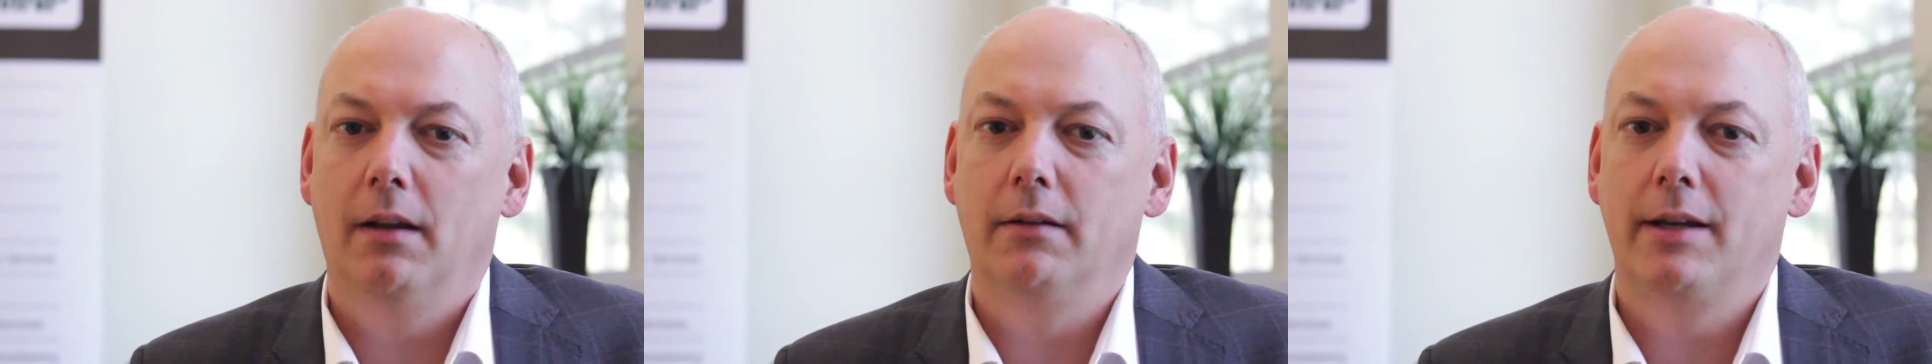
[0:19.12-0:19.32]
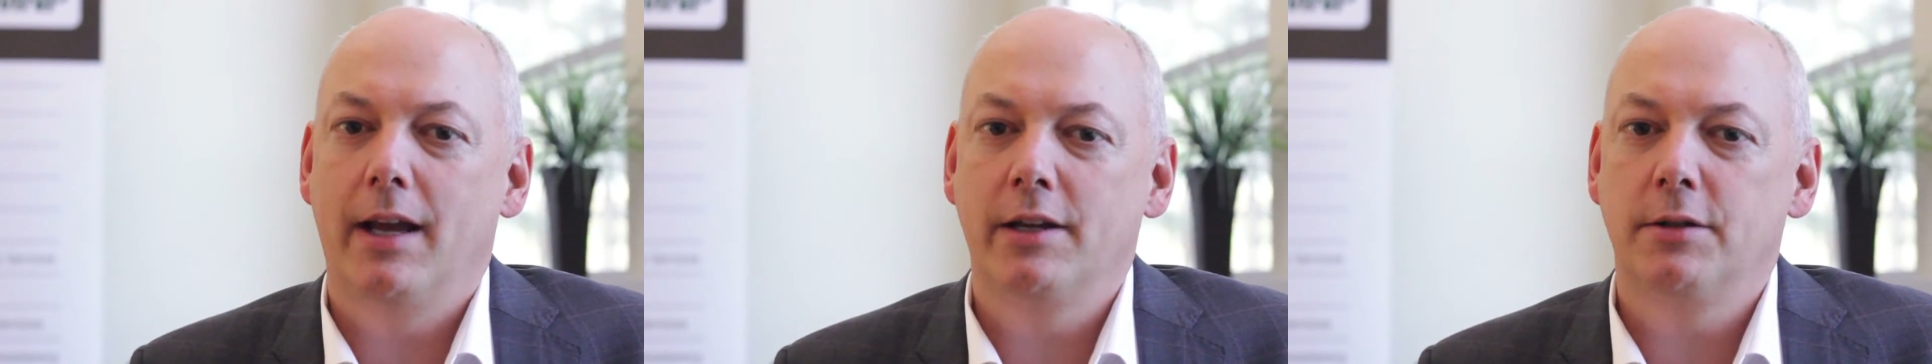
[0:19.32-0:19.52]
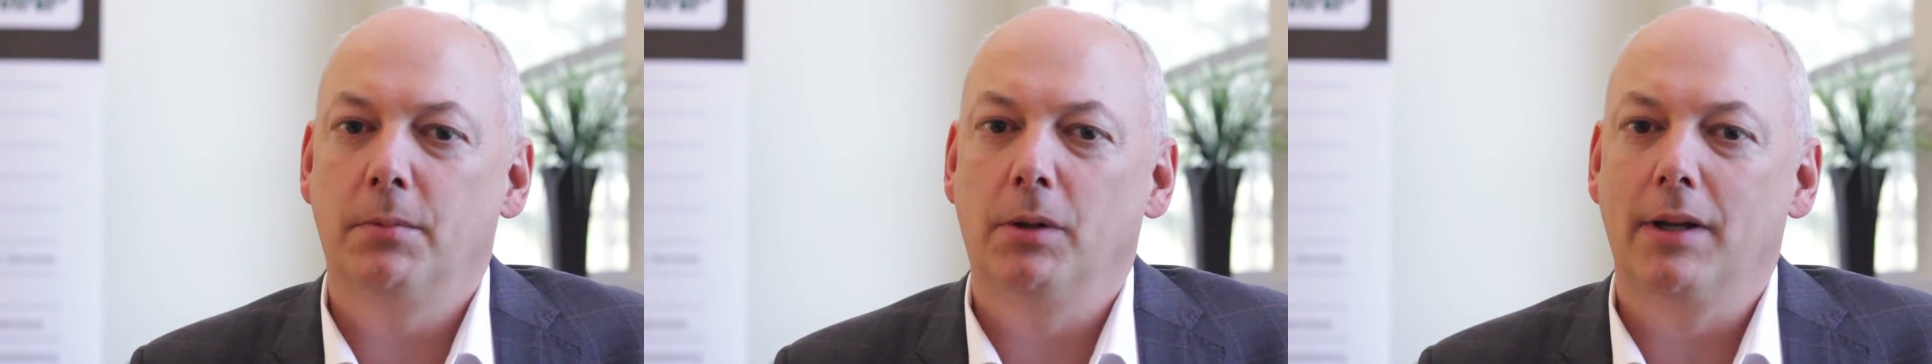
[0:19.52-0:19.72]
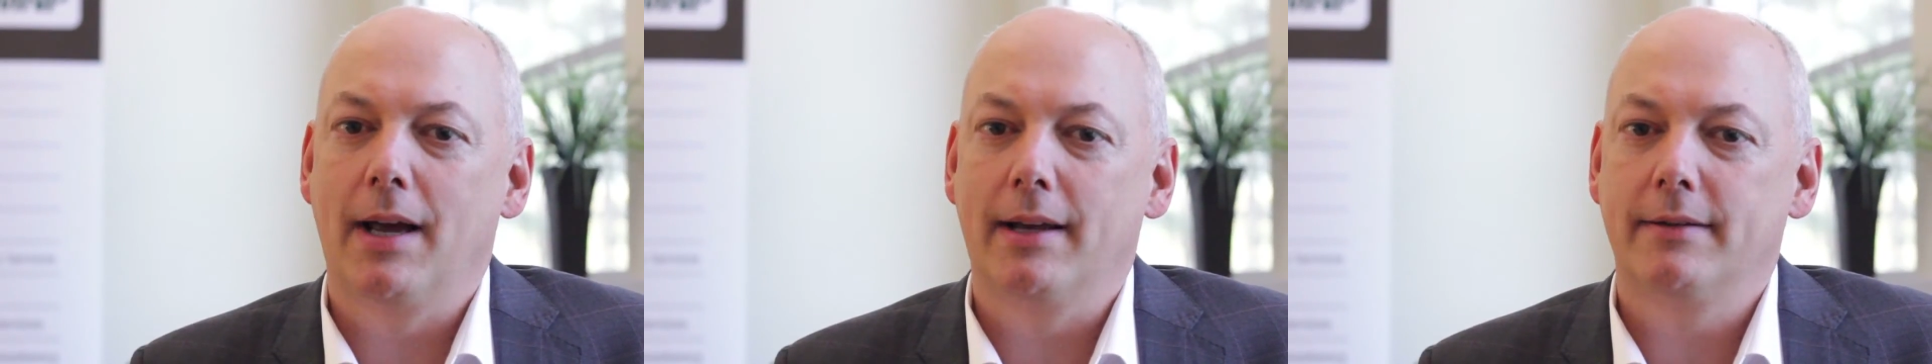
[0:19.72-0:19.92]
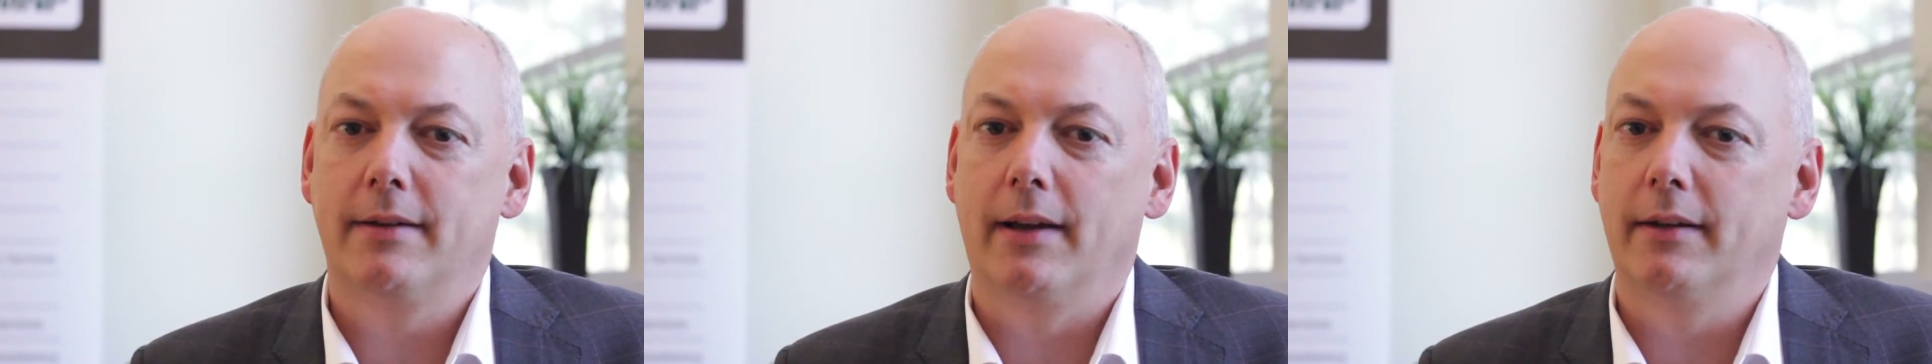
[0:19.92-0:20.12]
Intangible
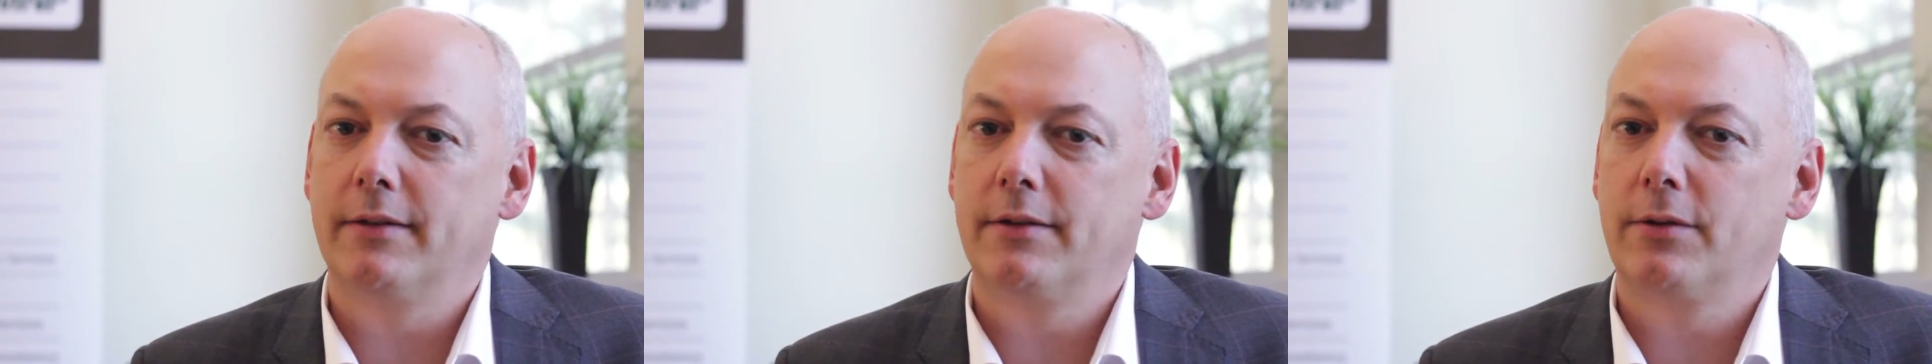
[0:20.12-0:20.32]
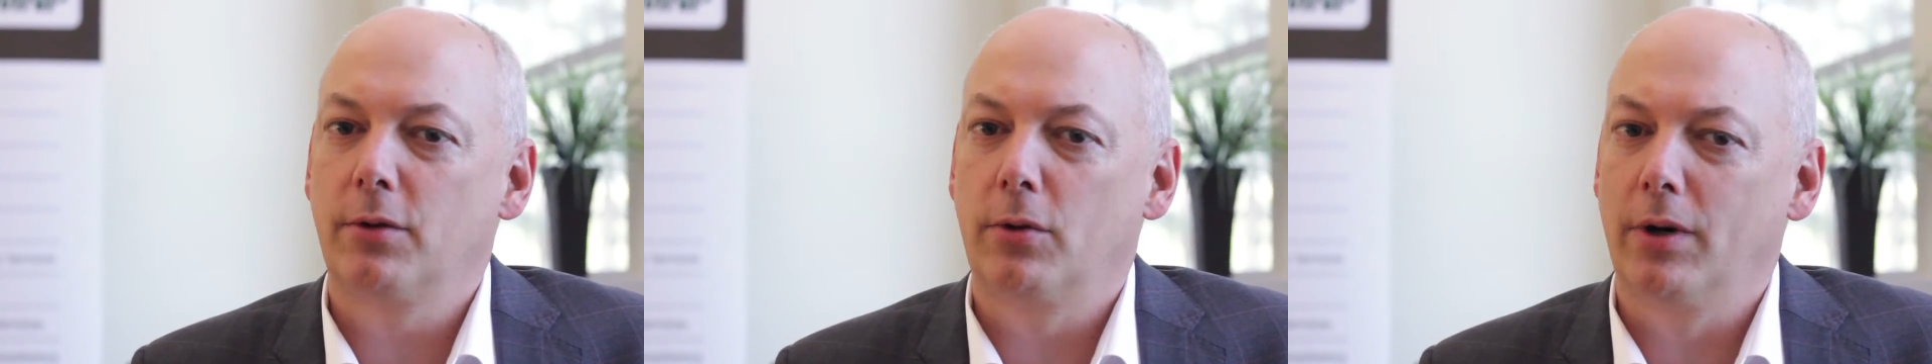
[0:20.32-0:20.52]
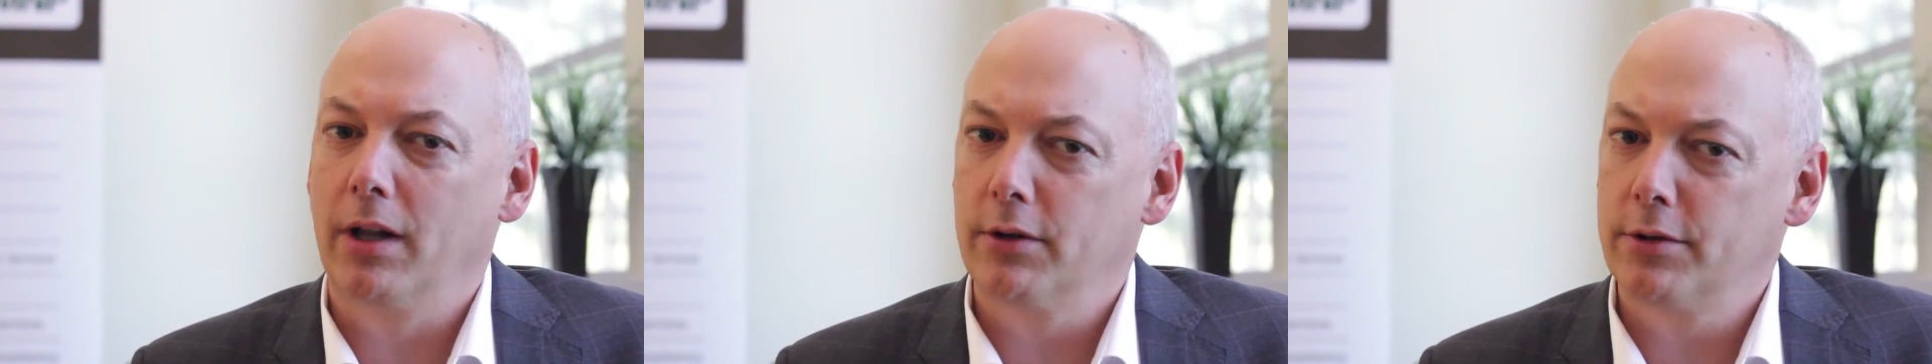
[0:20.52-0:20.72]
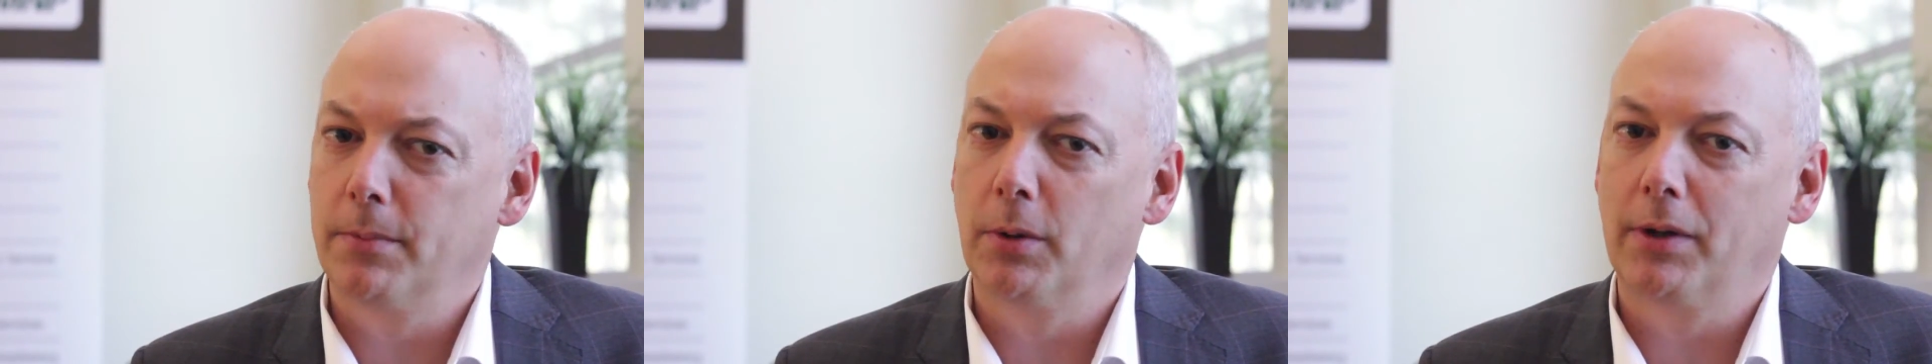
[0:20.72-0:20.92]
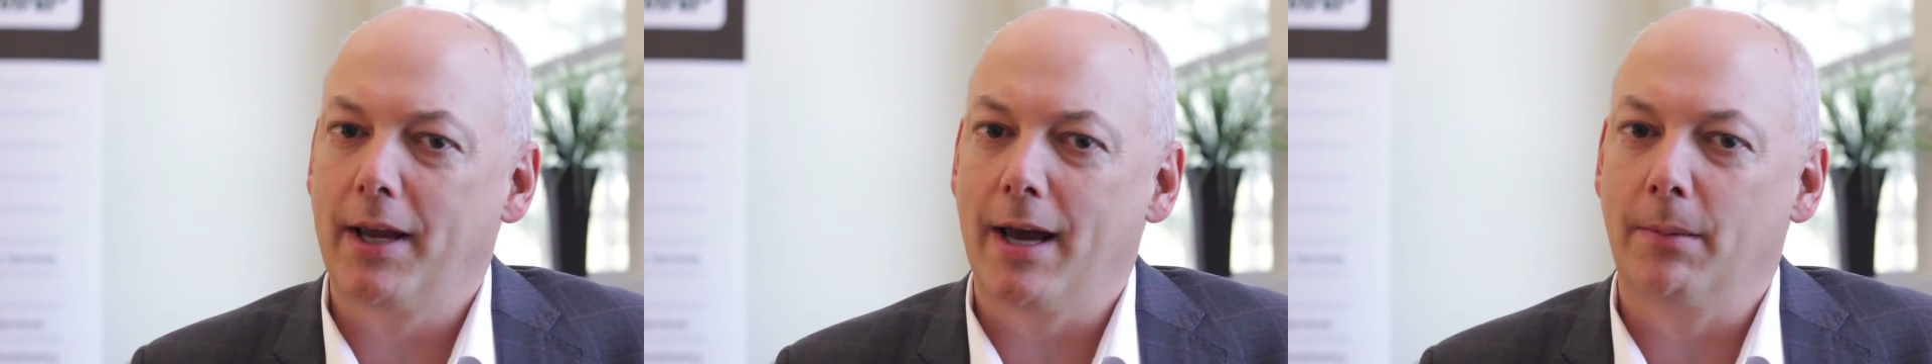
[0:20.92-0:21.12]
assets, or
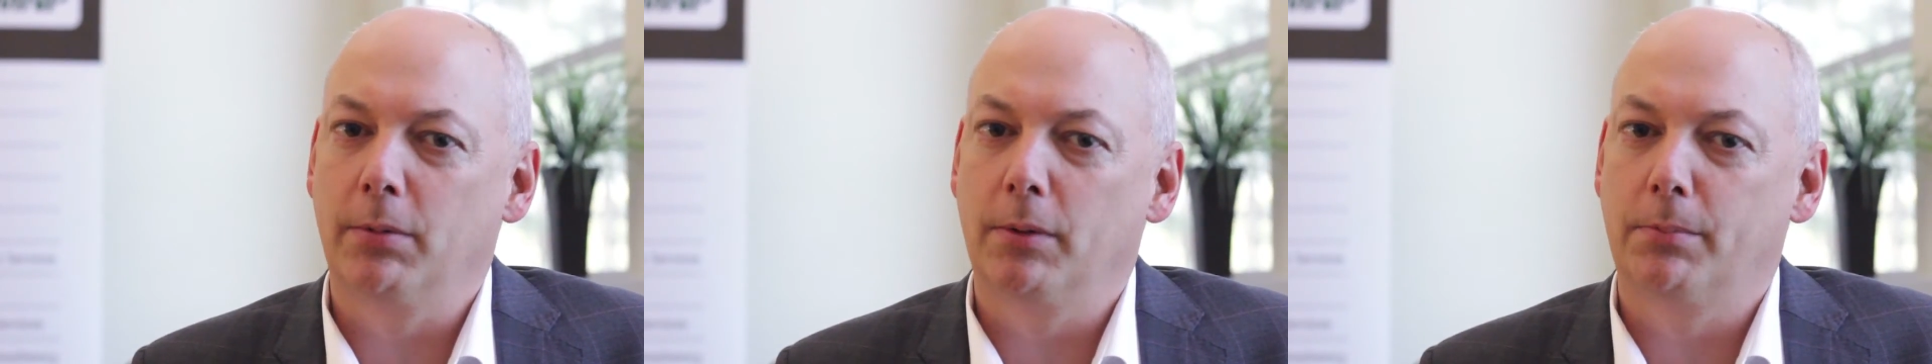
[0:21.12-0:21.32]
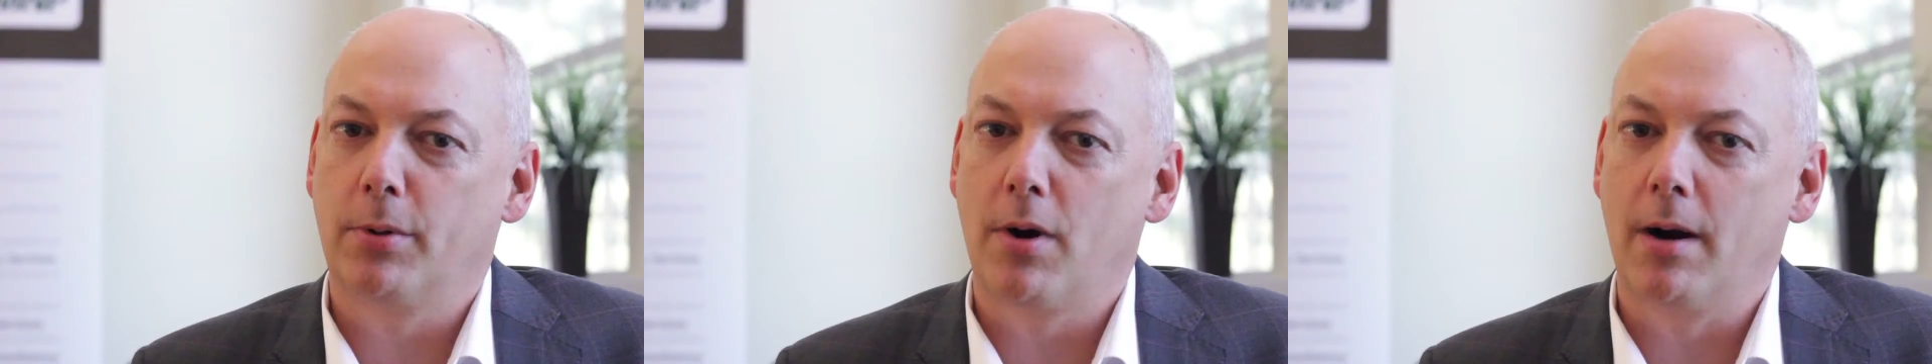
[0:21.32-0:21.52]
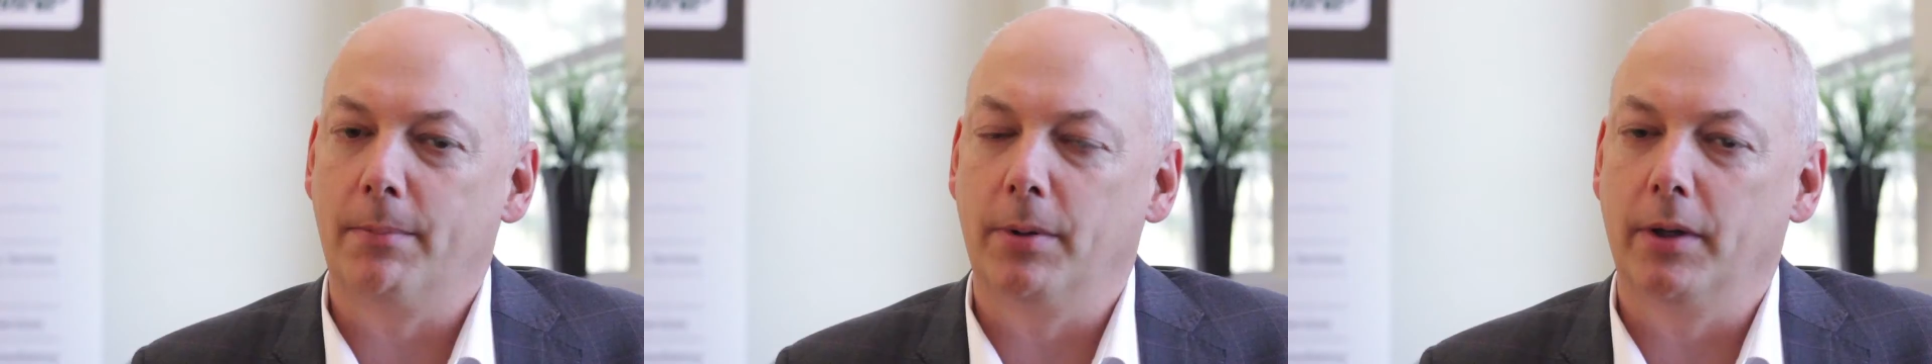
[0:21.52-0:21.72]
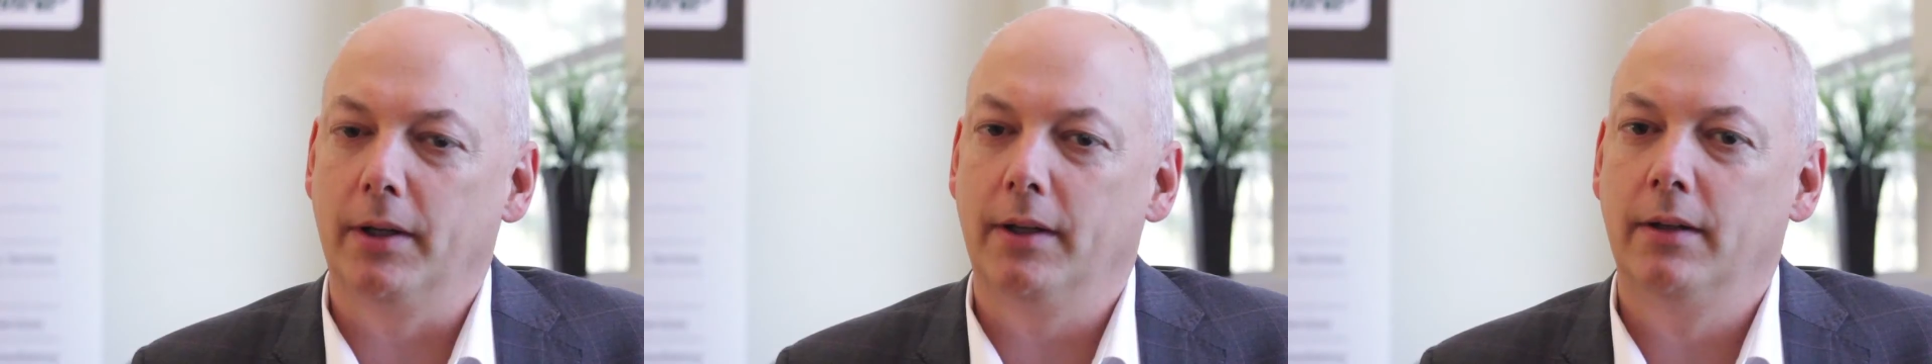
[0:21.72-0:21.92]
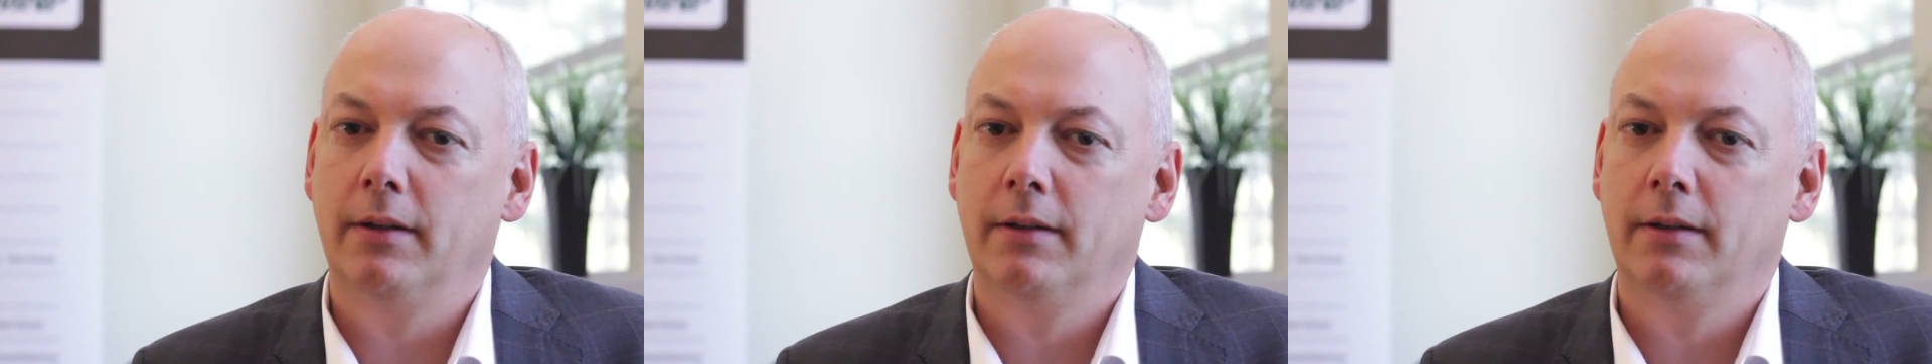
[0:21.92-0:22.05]
eligible capital property,